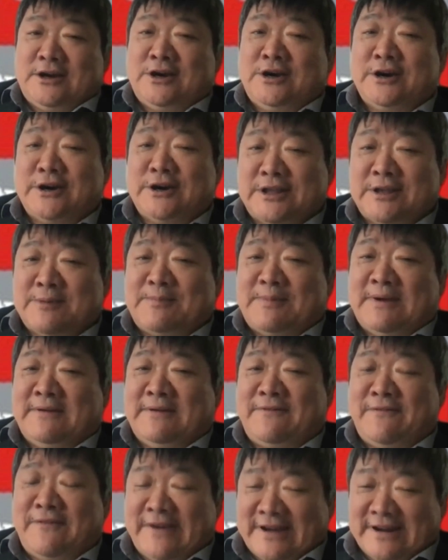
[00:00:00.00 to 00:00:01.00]
could be
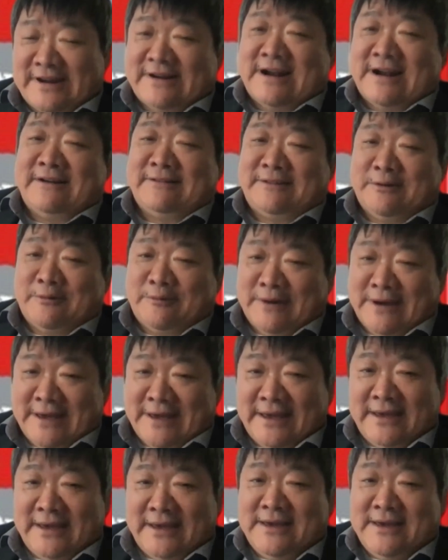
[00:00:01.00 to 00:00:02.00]
figured out a
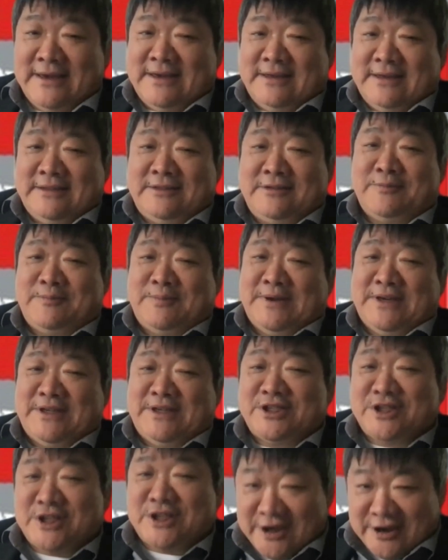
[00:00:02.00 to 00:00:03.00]
way to be
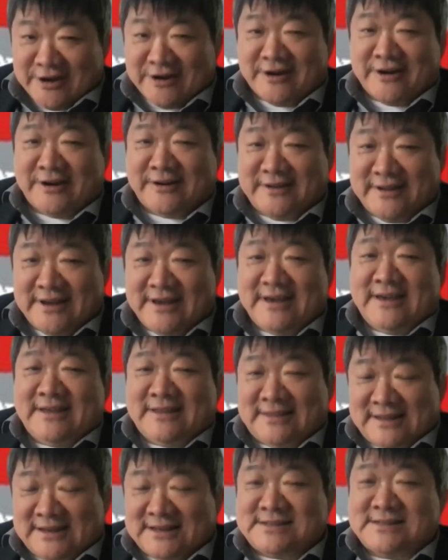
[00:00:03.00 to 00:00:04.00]
shared,
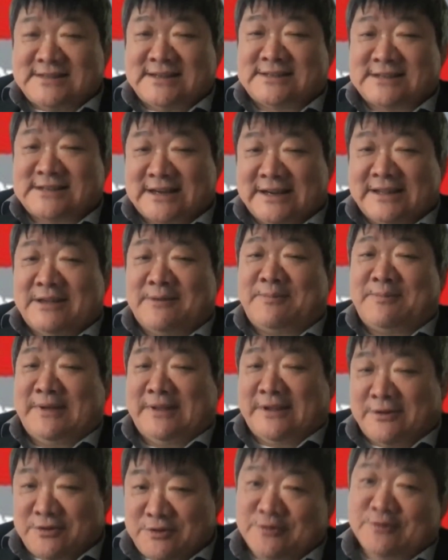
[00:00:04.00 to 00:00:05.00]
this is going to be
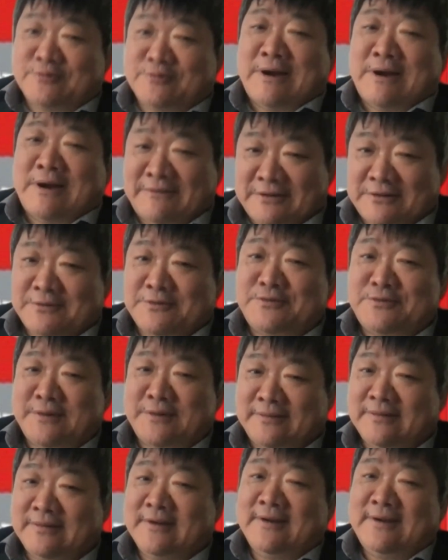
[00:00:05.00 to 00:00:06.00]
the true
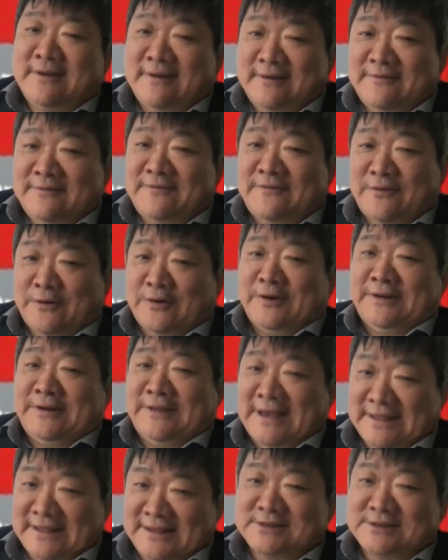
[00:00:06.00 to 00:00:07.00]
revolution for
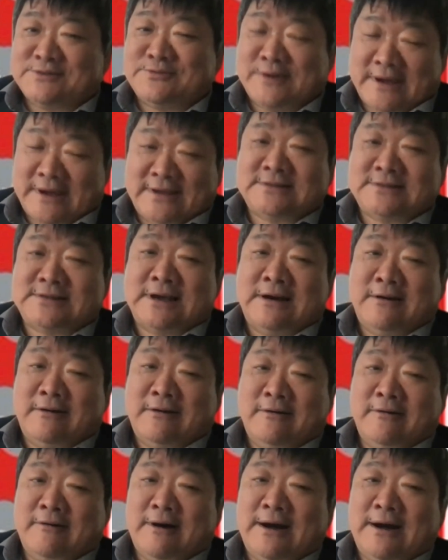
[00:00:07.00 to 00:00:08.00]
dentistry.
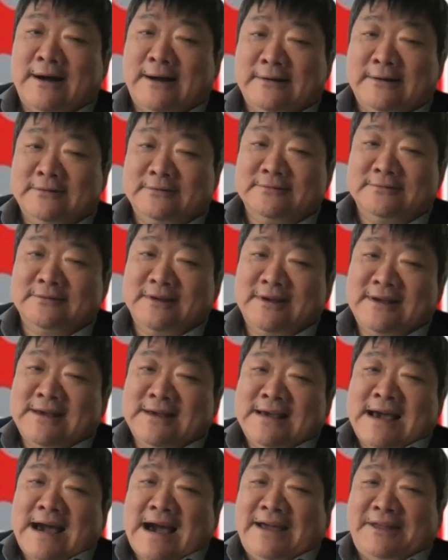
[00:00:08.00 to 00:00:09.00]
So um,
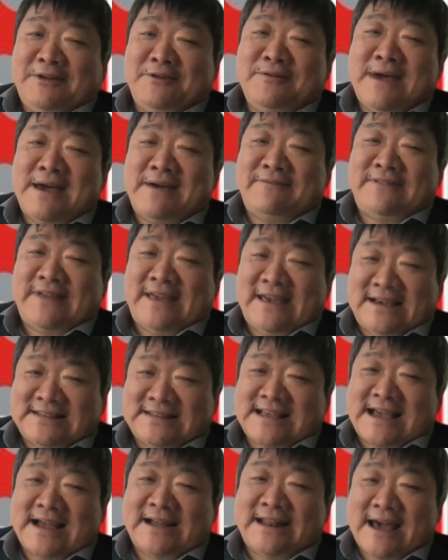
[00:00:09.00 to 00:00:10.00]
I don't have the
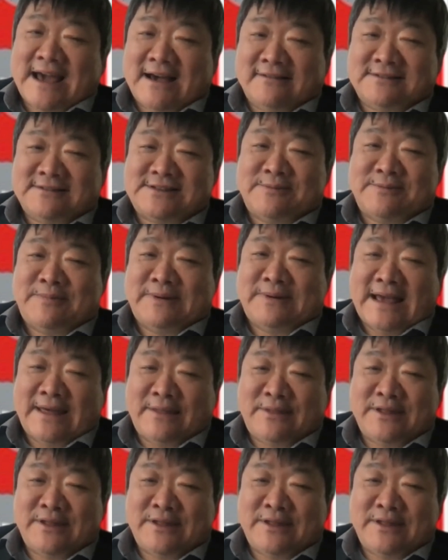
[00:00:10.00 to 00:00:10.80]
exact answer, but I